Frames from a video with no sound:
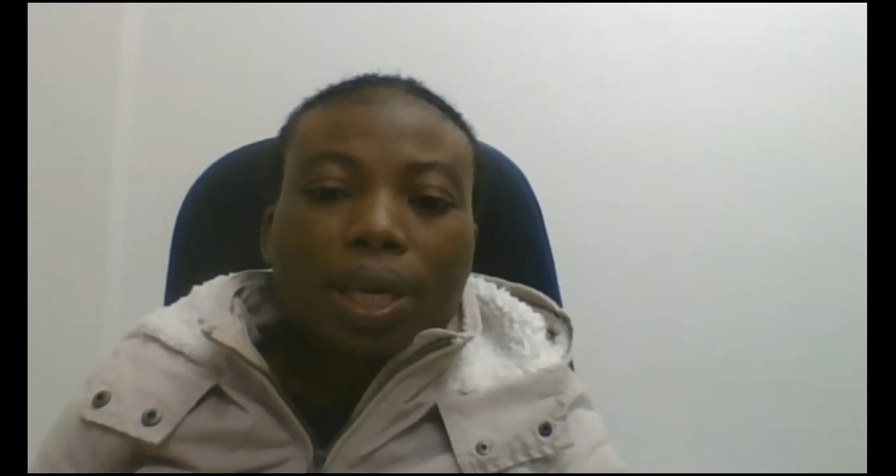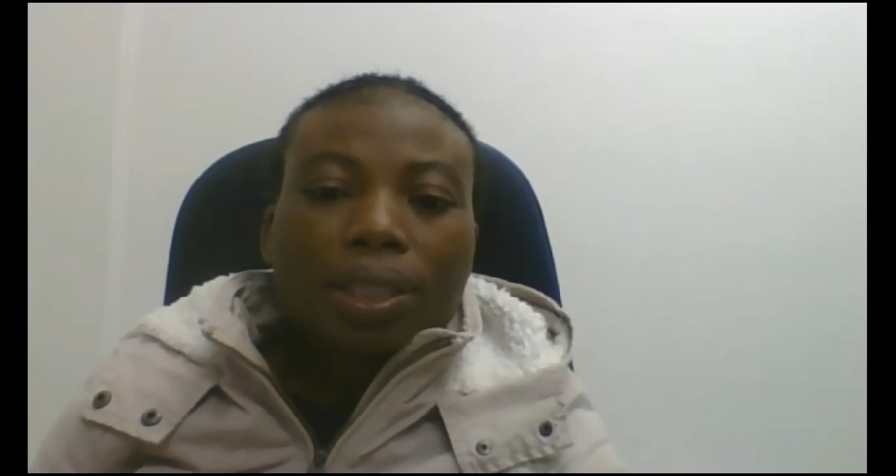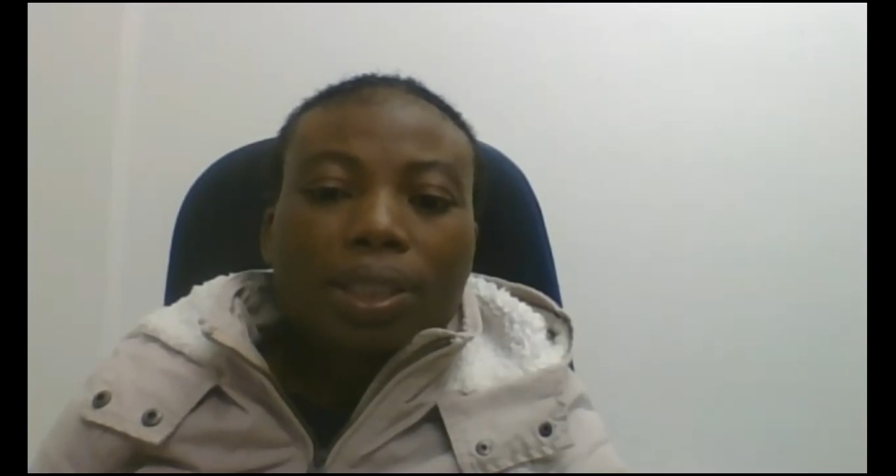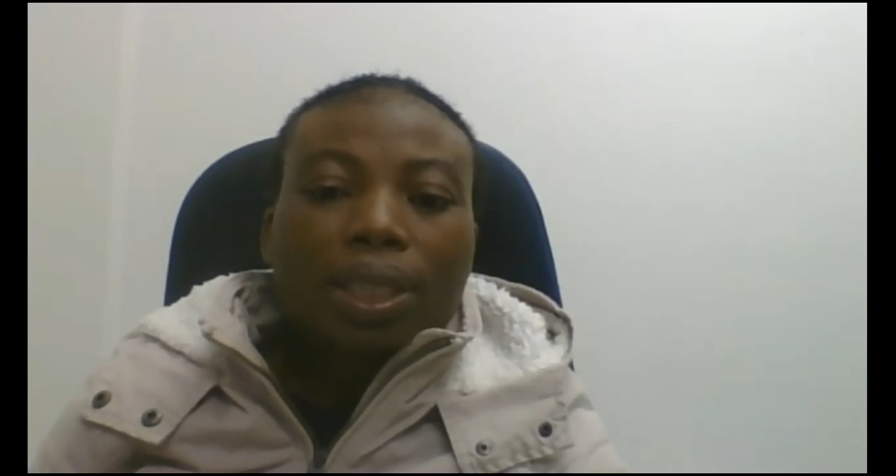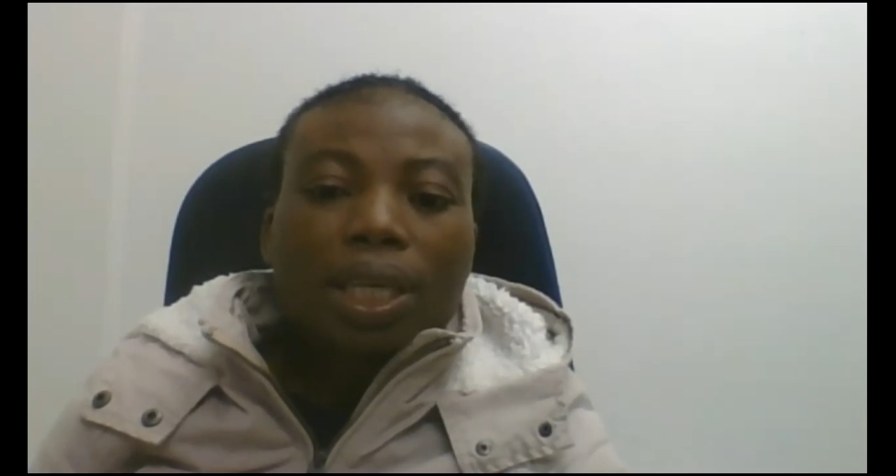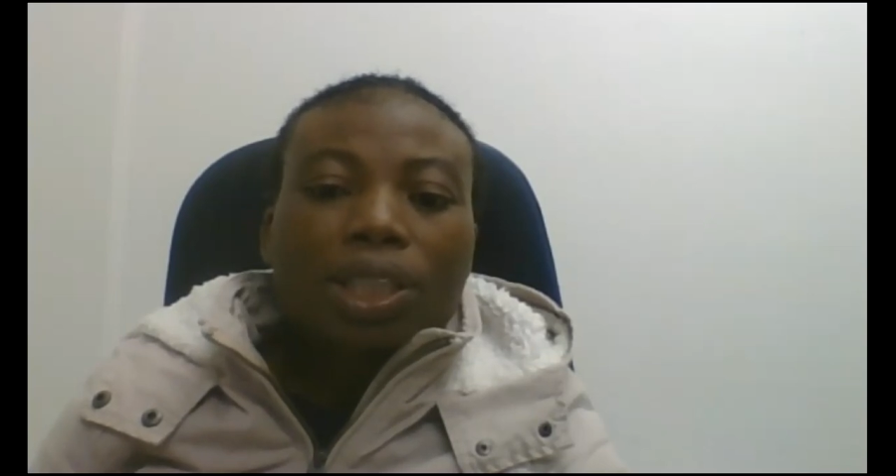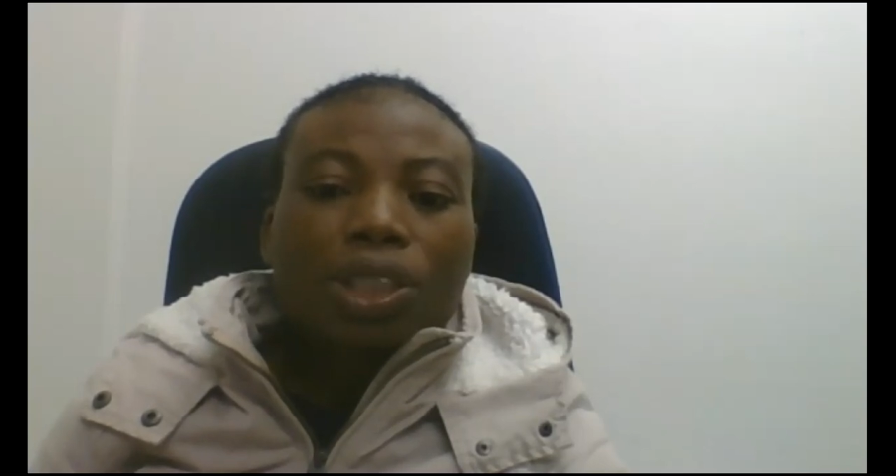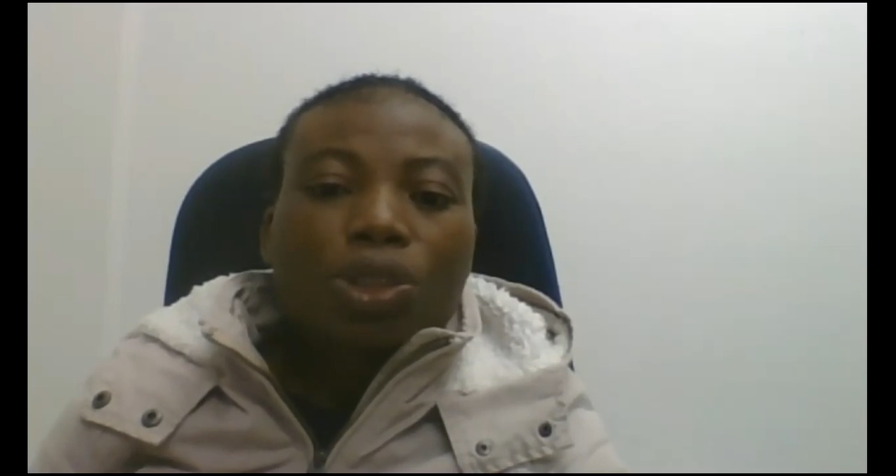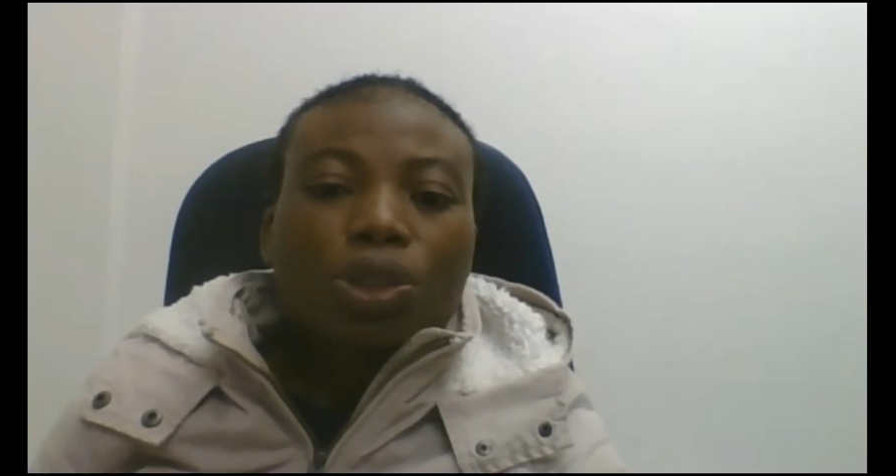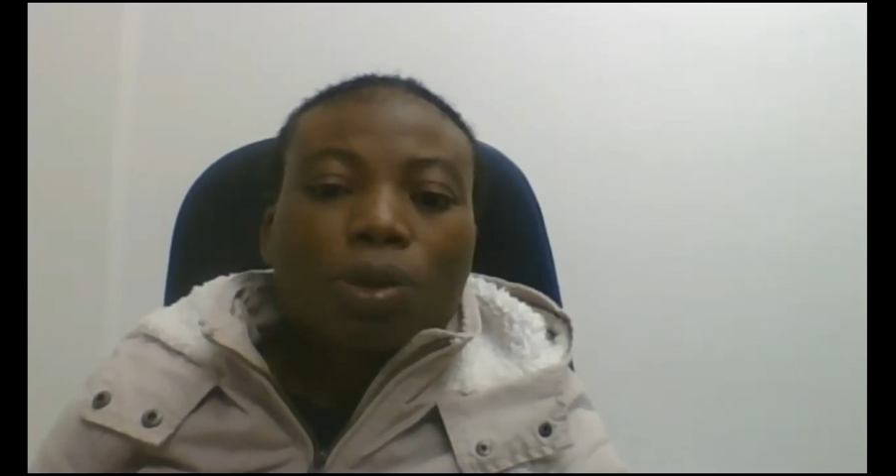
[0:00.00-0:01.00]
and send
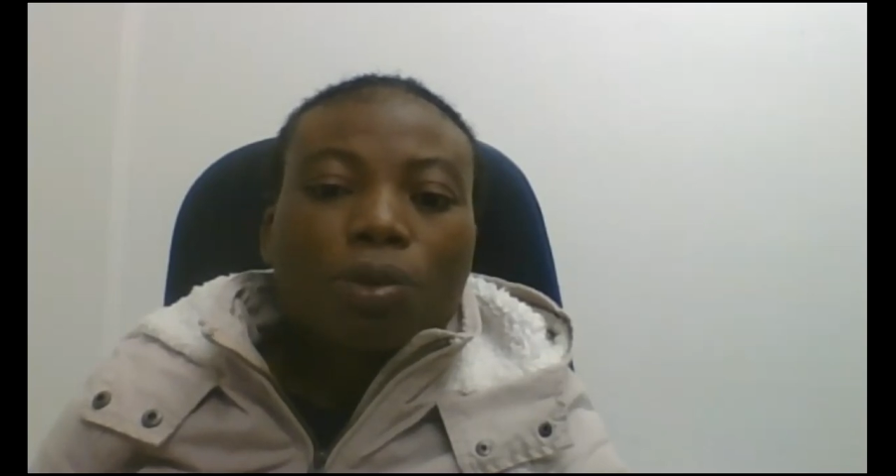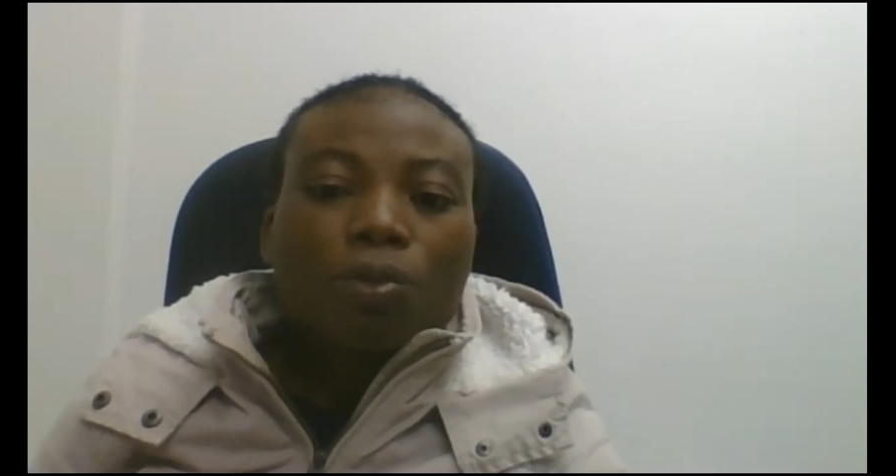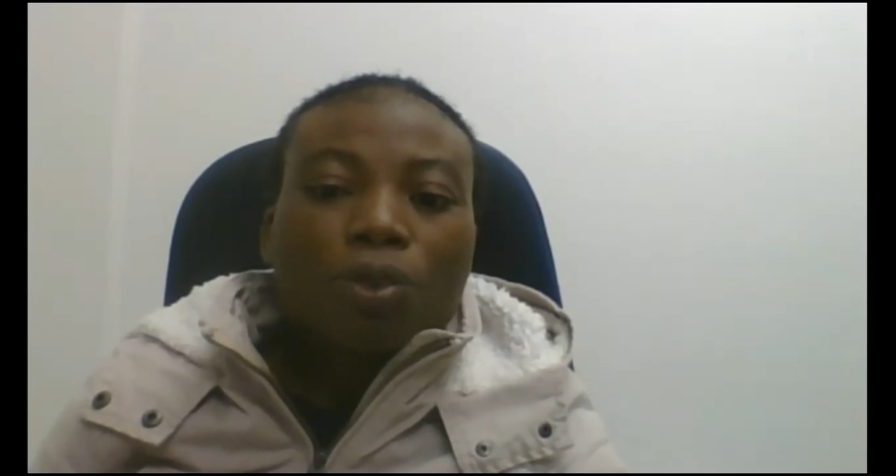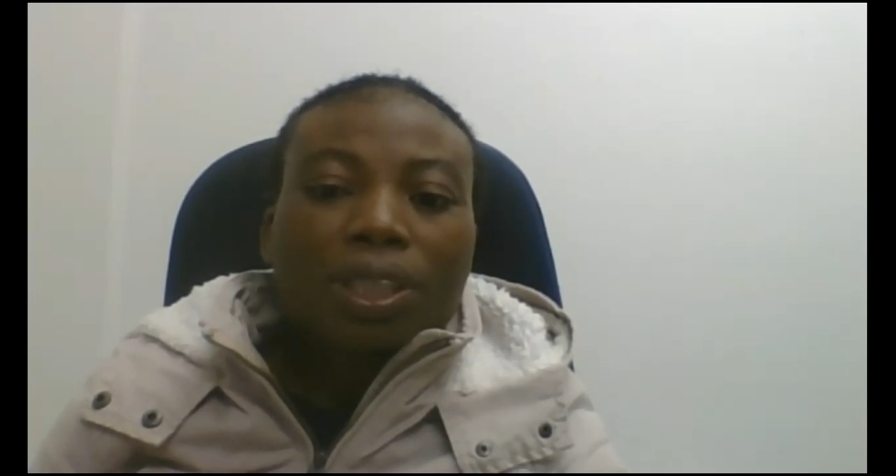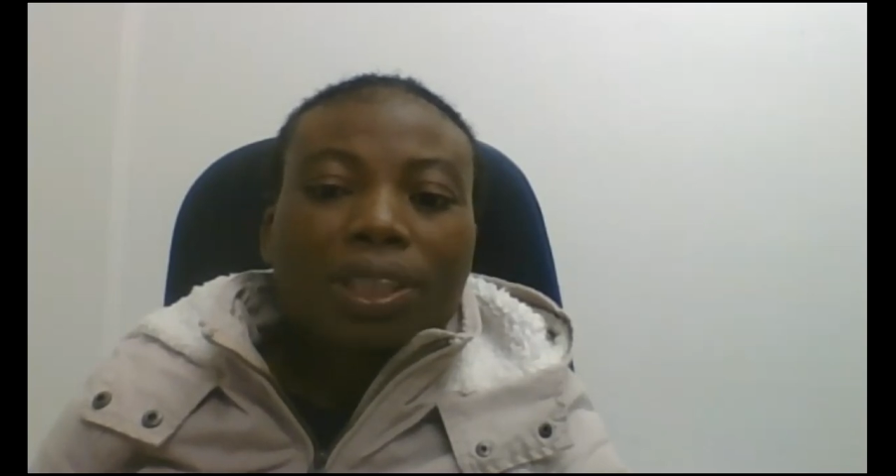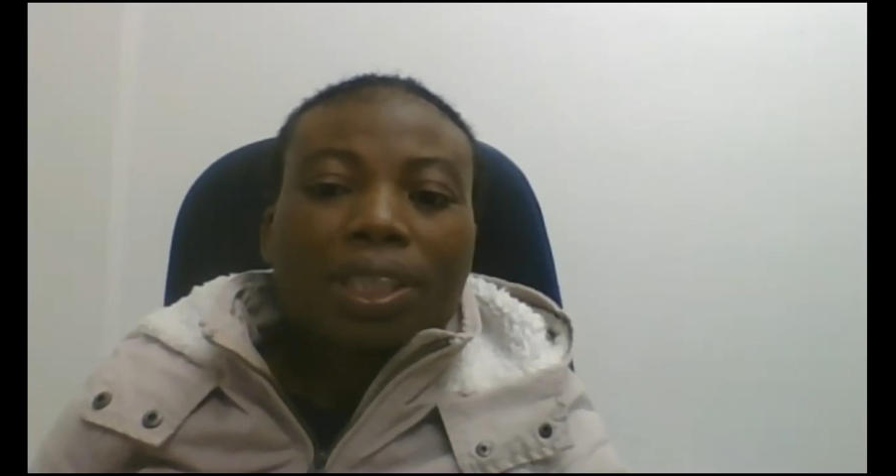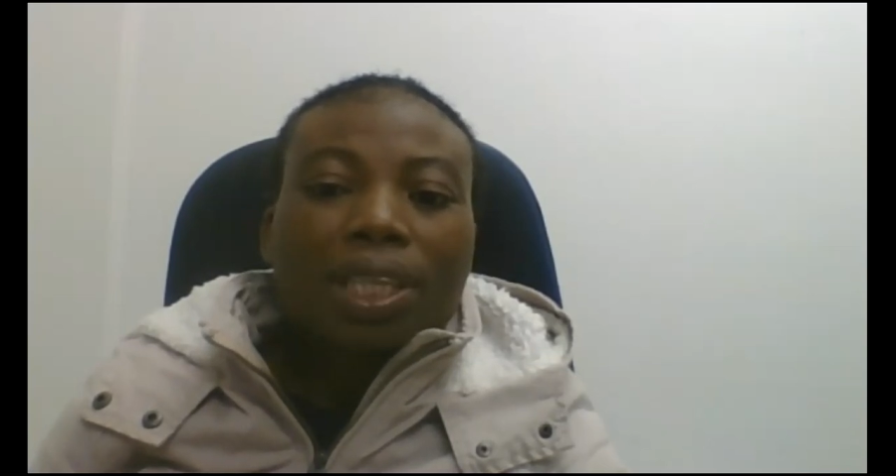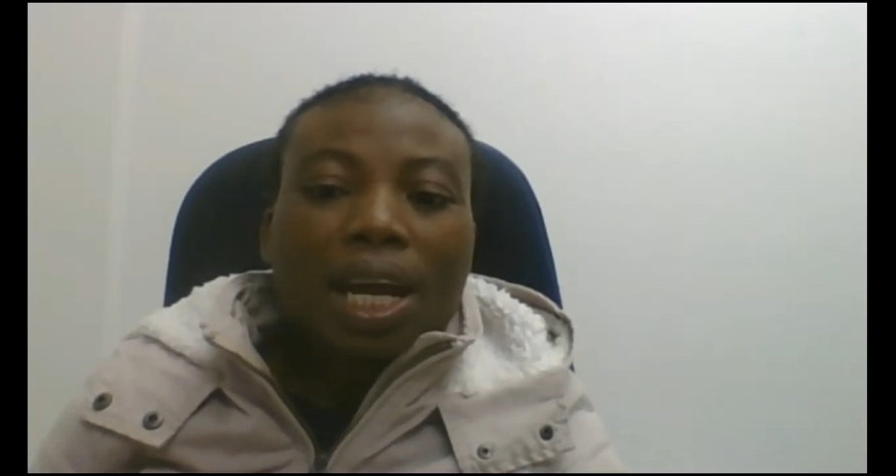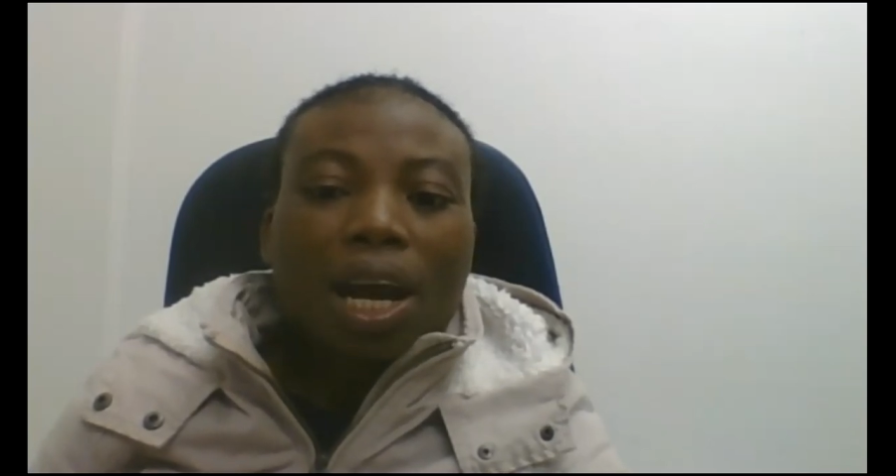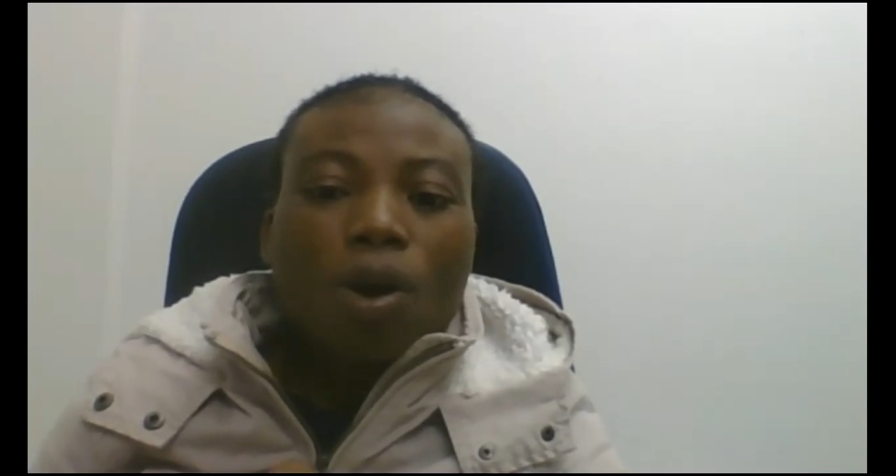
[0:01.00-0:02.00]
it to your friends
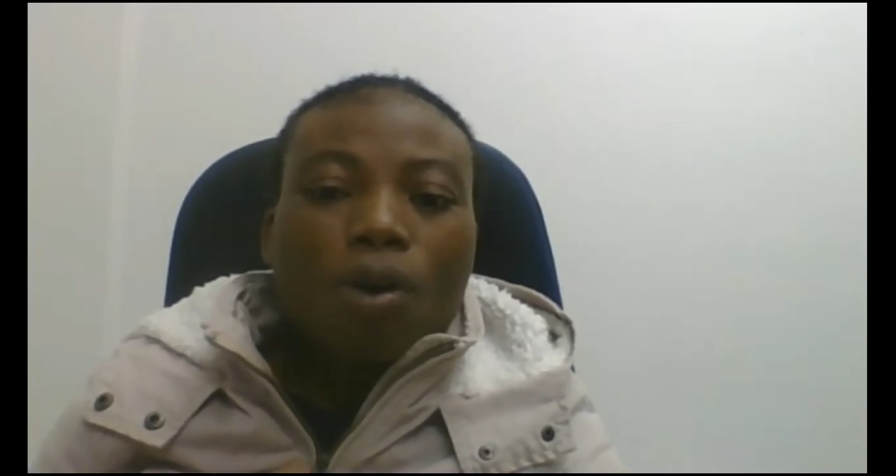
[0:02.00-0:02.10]
that are